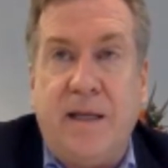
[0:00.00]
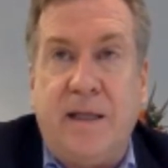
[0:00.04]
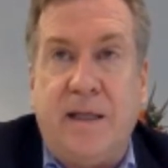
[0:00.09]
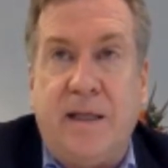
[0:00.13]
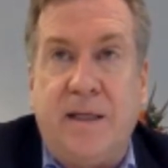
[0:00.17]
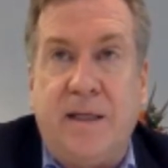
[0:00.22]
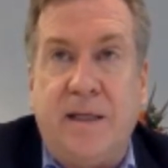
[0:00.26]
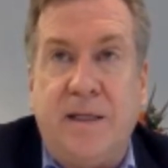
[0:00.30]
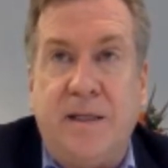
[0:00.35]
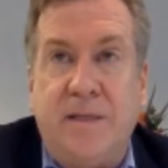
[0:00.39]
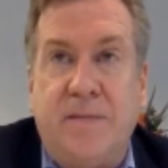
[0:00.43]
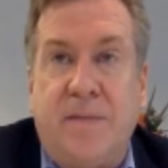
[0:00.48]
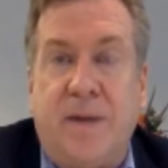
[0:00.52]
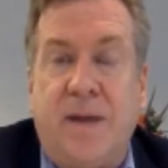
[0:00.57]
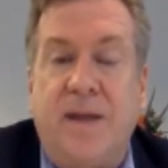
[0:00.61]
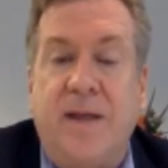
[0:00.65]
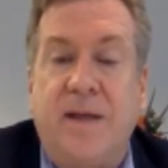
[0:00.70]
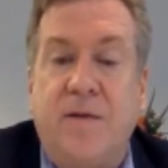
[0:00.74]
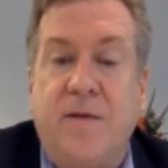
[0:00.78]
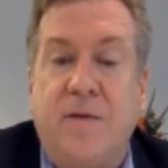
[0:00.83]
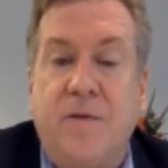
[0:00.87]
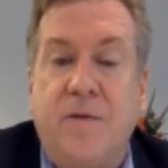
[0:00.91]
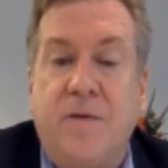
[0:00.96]
is
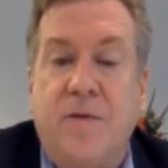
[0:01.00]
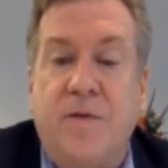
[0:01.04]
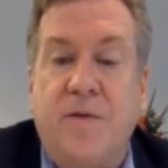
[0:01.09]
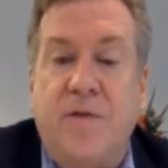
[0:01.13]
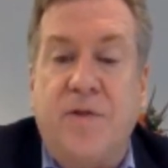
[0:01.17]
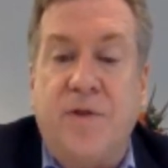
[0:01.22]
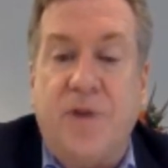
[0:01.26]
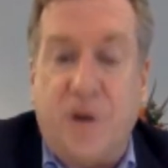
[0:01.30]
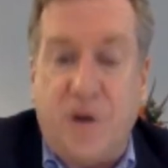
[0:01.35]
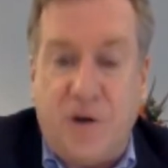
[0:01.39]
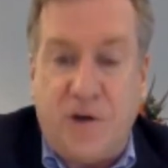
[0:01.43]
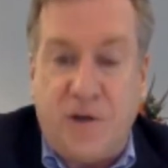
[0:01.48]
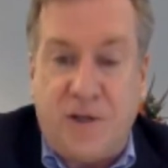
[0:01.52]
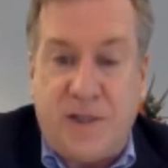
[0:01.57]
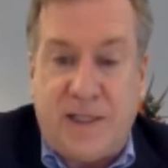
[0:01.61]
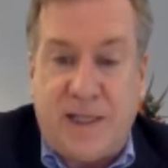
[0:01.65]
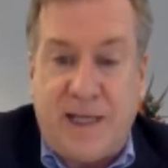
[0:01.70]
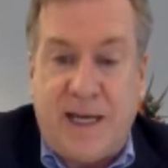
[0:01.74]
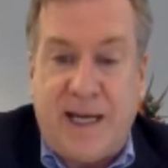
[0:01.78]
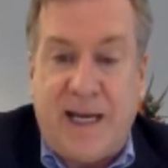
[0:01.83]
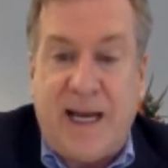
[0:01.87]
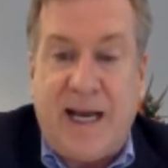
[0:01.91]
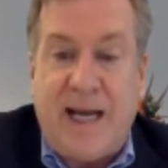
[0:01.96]
Monday through
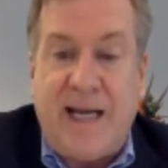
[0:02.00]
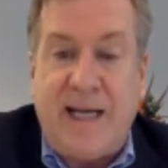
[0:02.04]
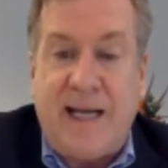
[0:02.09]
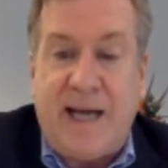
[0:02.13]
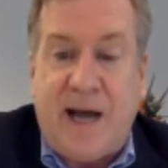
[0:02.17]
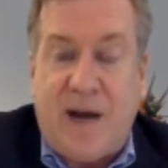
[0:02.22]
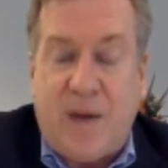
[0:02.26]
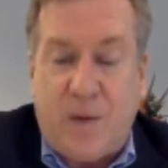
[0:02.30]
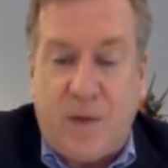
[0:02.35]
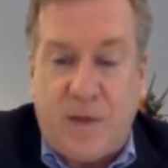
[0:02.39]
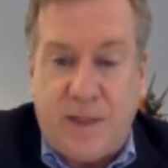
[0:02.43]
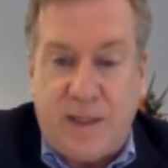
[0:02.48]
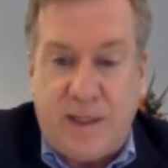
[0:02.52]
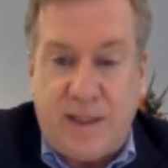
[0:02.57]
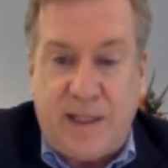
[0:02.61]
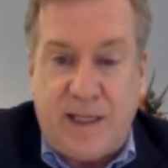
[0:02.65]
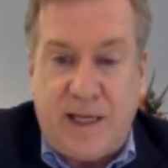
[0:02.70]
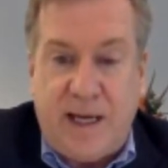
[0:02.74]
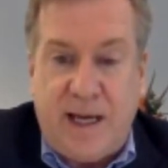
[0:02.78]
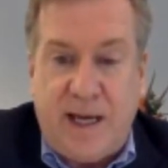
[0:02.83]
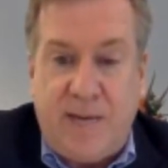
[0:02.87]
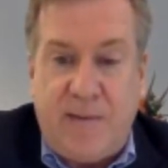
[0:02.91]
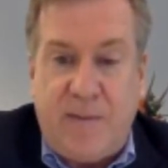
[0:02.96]
Thursday, eight hours a
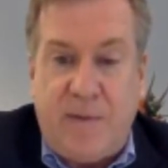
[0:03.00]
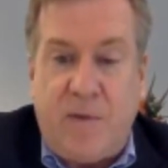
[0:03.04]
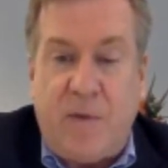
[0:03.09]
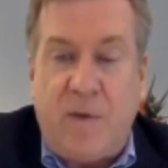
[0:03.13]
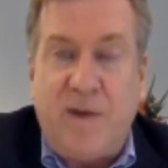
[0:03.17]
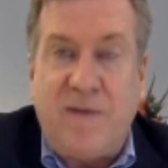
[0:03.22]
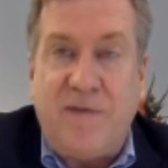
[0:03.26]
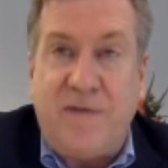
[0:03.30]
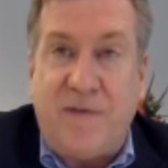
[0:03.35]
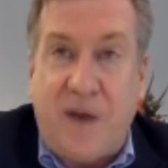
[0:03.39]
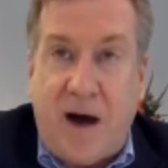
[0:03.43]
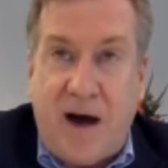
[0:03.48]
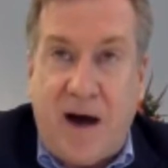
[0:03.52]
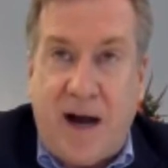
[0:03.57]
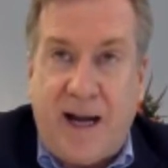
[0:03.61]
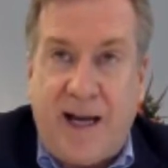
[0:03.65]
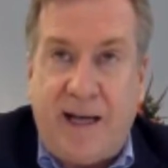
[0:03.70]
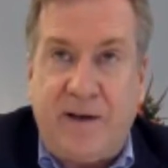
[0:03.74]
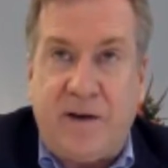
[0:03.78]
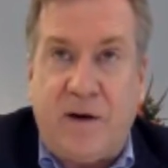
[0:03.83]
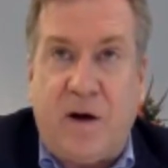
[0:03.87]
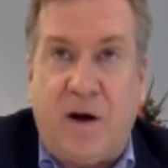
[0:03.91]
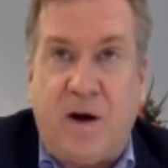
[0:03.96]
day. But we
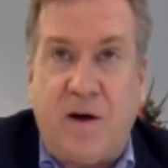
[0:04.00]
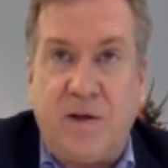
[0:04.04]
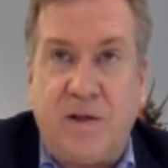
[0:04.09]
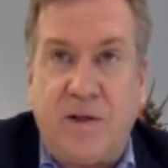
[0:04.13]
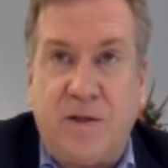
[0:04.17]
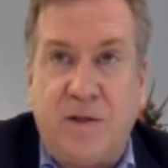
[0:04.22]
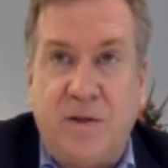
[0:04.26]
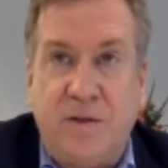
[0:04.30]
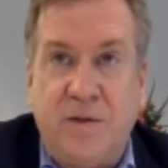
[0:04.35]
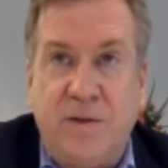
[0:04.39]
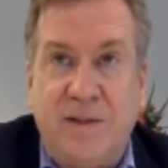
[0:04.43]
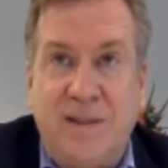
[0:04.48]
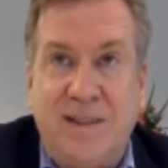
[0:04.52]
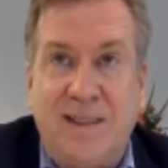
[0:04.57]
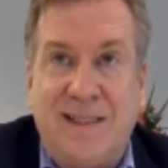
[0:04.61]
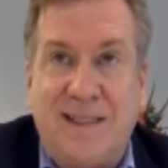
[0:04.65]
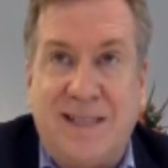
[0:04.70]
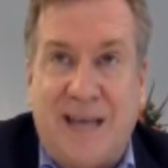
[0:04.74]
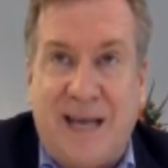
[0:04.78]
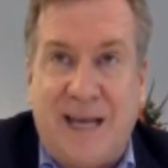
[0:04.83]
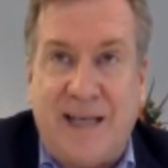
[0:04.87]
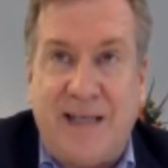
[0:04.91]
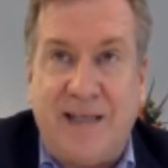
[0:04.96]
find our students
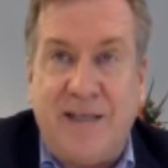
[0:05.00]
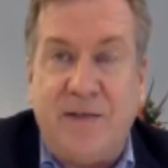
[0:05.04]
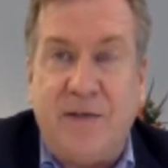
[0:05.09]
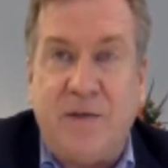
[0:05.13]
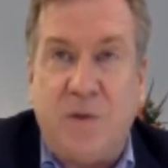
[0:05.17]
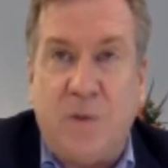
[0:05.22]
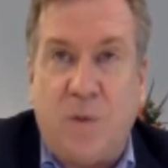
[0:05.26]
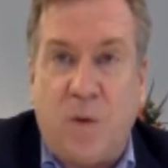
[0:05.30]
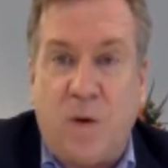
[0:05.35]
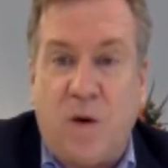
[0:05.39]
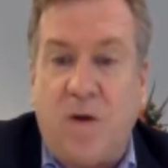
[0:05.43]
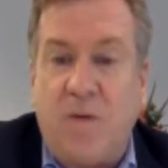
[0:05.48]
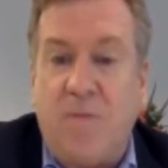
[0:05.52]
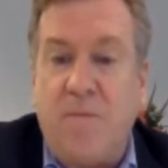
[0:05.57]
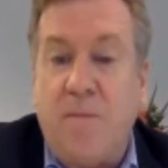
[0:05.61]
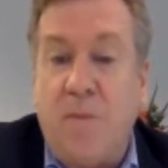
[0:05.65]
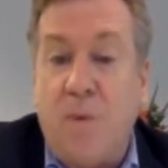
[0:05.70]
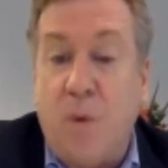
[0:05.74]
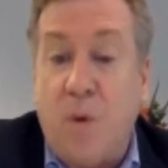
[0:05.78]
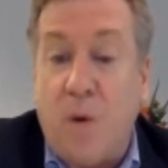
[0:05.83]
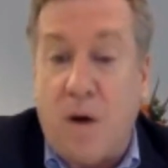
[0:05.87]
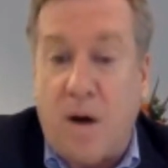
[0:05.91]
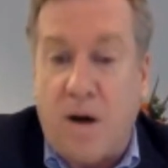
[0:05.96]
tend to work
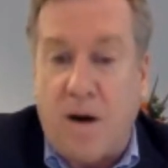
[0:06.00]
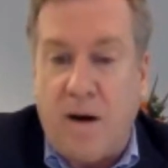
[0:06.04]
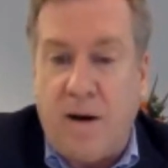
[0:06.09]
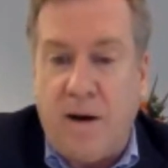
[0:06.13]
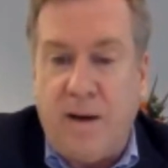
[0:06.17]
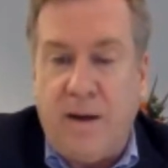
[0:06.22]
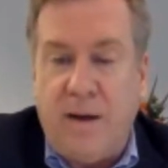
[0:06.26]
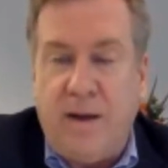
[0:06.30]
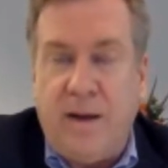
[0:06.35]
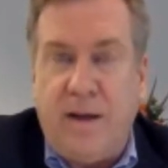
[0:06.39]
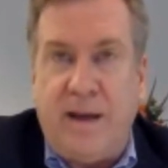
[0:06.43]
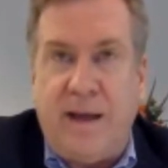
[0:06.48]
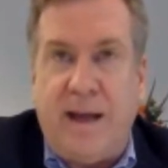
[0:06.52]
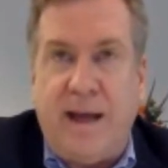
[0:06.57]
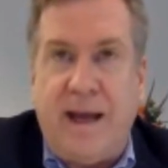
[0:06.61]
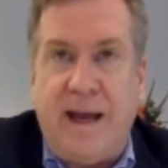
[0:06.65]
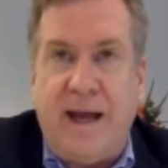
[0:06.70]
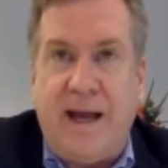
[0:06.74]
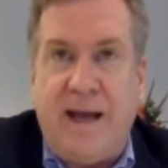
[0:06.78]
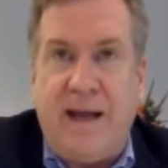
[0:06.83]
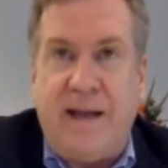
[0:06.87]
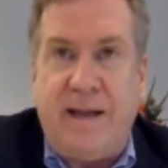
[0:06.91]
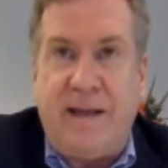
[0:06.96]
more
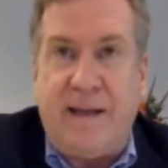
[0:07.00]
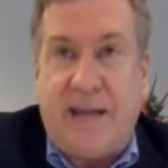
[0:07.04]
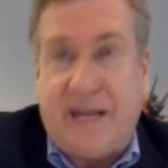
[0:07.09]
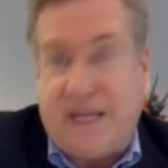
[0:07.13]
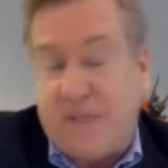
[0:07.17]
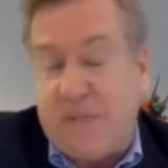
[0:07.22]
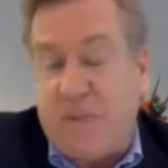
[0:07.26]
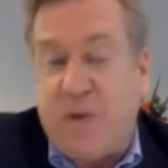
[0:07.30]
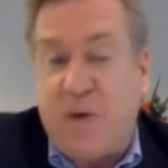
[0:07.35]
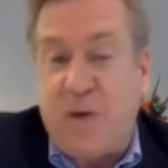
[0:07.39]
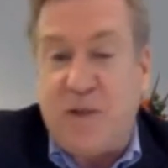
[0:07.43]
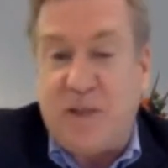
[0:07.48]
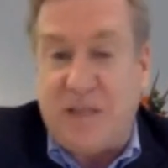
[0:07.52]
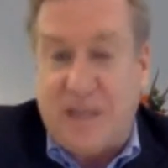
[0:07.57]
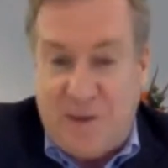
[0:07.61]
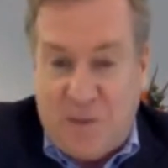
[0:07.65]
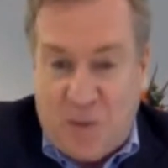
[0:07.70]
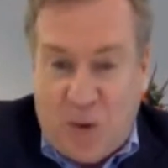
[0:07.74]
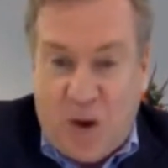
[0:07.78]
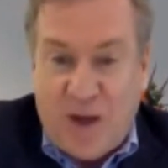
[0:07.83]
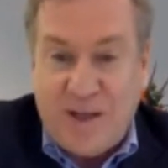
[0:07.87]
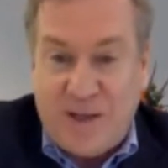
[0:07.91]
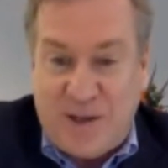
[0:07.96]
and that's because they
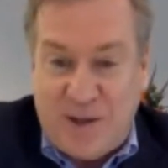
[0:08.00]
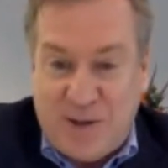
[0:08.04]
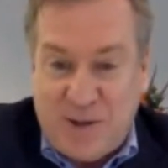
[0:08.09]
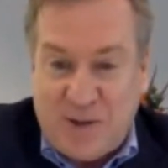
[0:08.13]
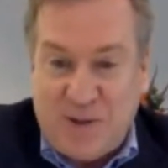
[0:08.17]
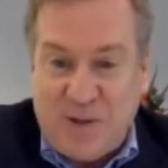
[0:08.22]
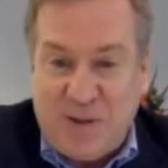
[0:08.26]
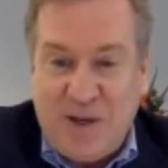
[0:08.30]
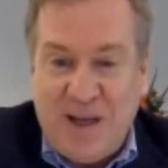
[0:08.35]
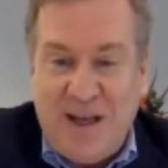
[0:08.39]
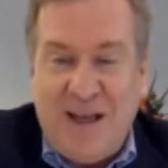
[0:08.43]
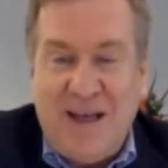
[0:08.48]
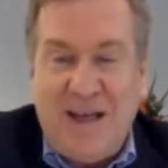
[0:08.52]
want to.